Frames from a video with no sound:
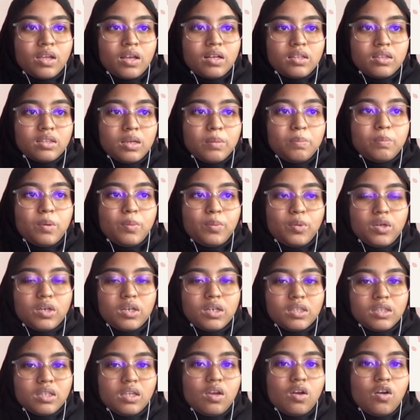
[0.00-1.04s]
The
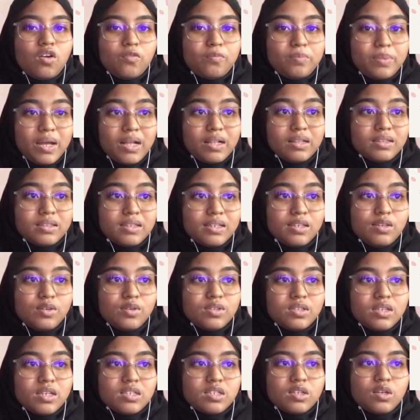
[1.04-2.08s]
popularity of PLD
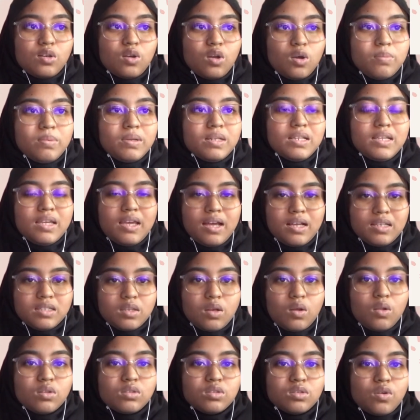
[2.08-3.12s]
usage globally
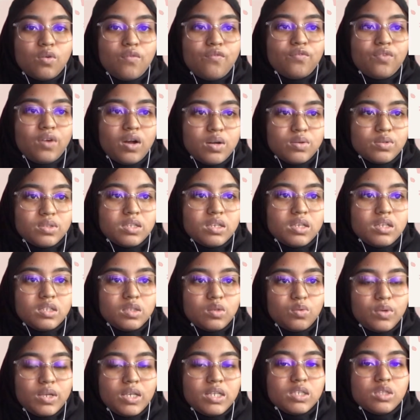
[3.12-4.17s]
has also found
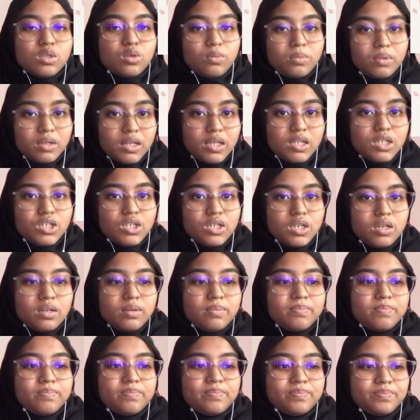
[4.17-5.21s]
its ways to Malaysia.
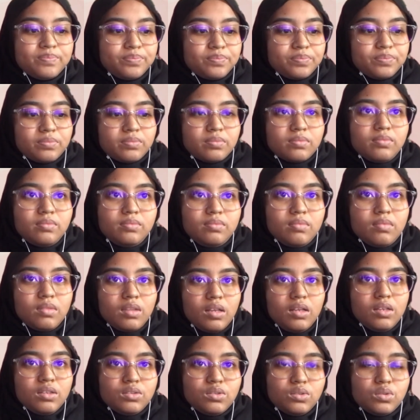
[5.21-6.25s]

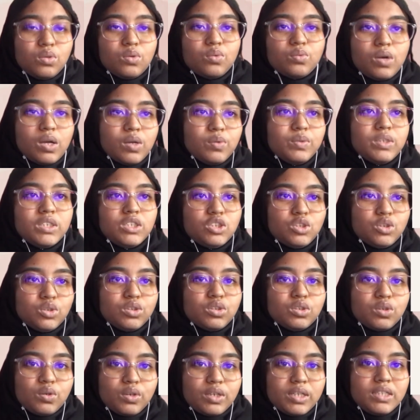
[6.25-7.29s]
So why we
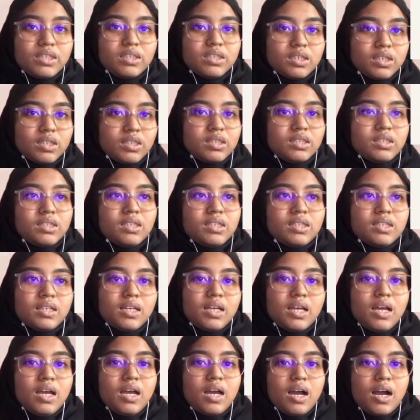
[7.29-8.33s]
choose or interested
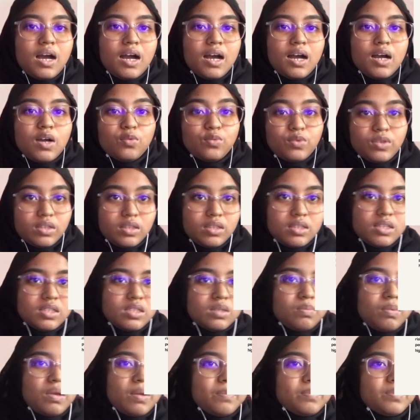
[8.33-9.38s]
with
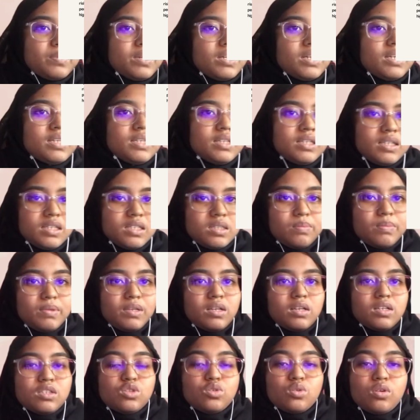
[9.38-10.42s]
this paper is
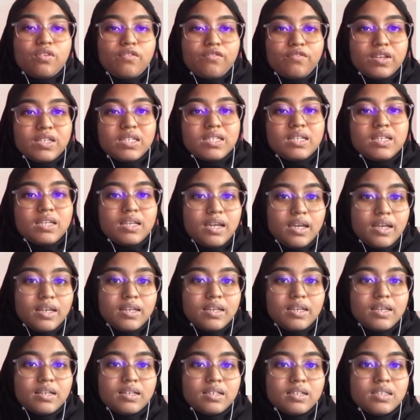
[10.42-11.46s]
because to investigate
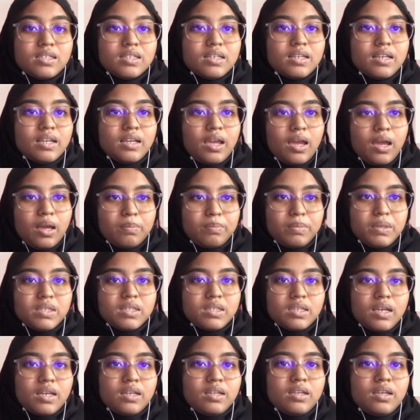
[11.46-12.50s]
the listening
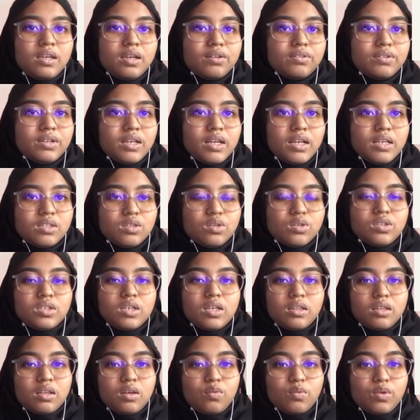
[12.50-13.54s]
habits and hearing
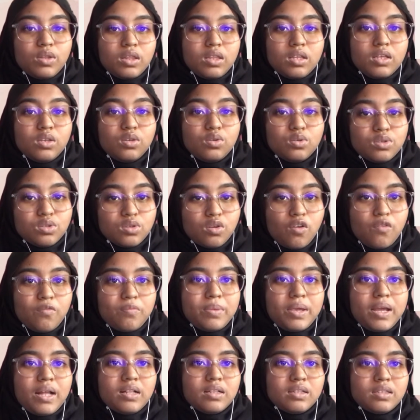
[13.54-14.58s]
associated with the use of
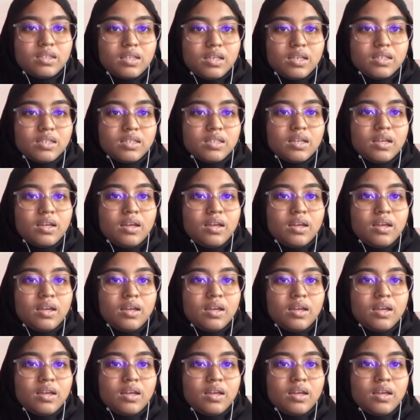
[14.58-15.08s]
PLDs,